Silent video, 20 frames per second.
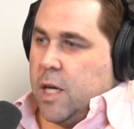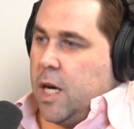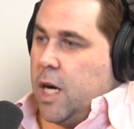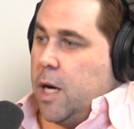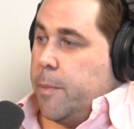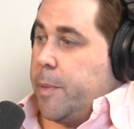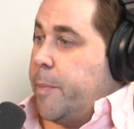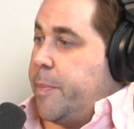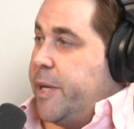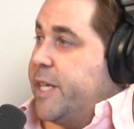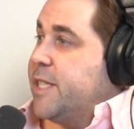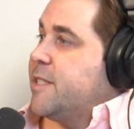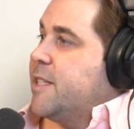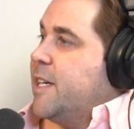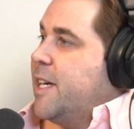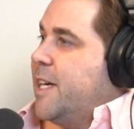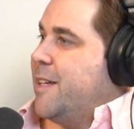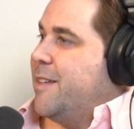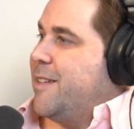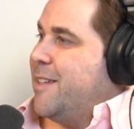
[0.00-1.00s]
But Ben
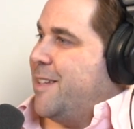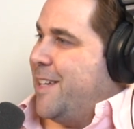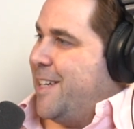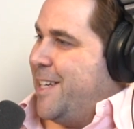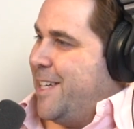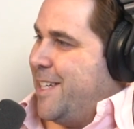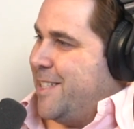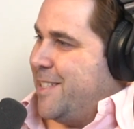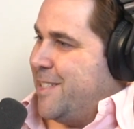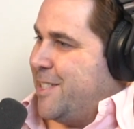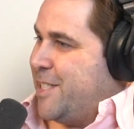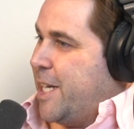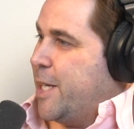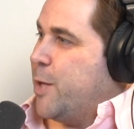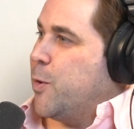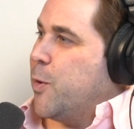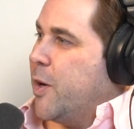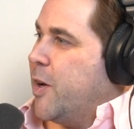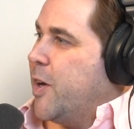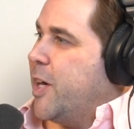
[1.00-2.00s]
said in
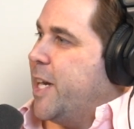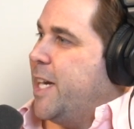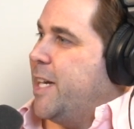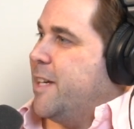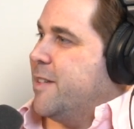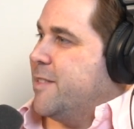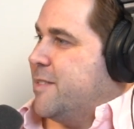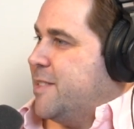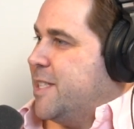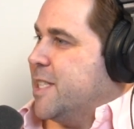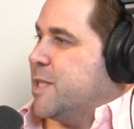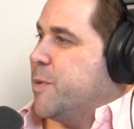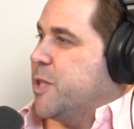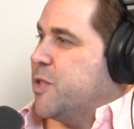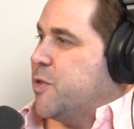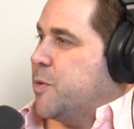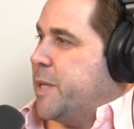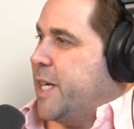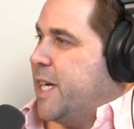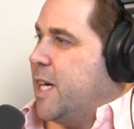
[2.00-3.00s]
January, 6
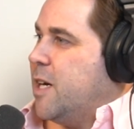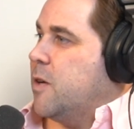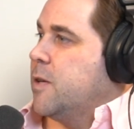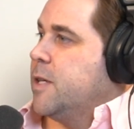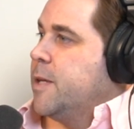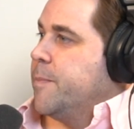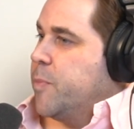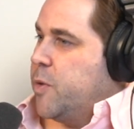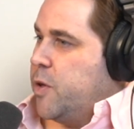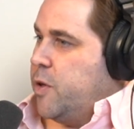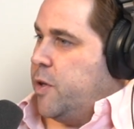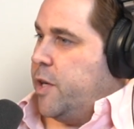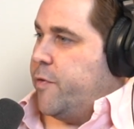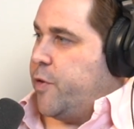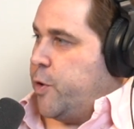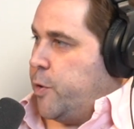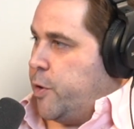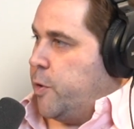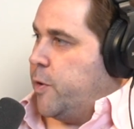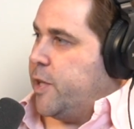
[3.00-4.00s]
months from now,
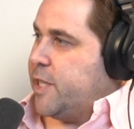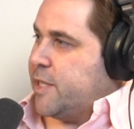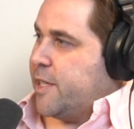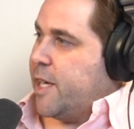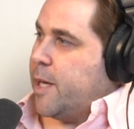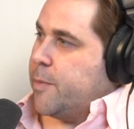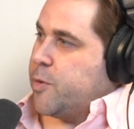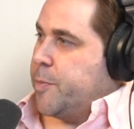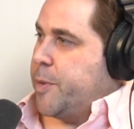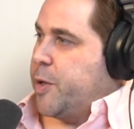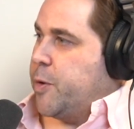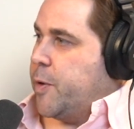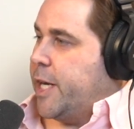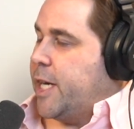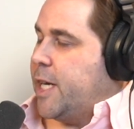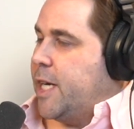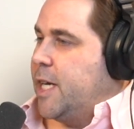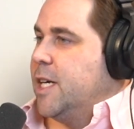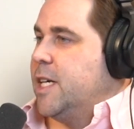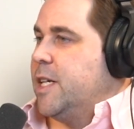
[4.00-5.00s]
if you do these steps, you'll be
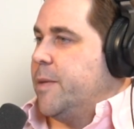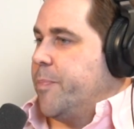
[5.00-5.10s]
ready.